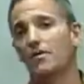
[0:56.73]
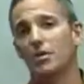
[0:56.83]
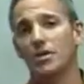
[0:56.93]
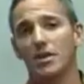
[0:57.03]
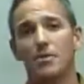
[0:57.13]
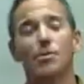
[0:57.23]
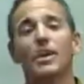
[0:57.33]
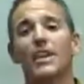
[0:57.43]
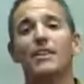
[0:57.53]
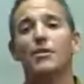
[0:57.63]
for example,
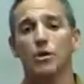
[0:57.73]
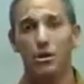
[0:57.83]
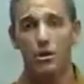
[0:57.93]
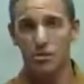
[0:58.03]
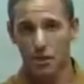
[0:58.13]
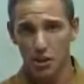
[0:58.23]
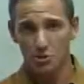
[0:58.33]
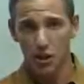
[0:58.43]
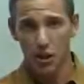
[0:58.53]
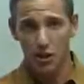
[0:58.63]
like they were going to
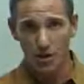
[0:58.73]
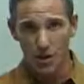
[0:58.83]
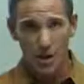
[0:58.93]
explode.